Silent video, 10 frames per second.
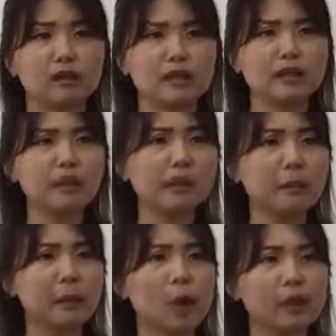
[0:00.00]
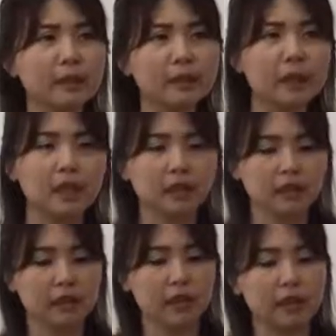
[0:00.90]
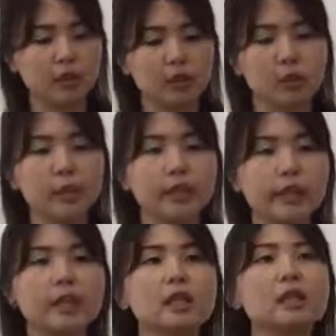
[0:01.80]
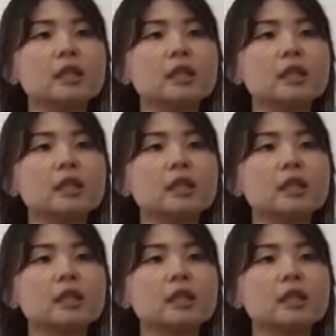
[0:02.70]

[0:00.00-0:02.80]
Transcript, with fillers: someone keep calling me. Yeah, I don't know who is it.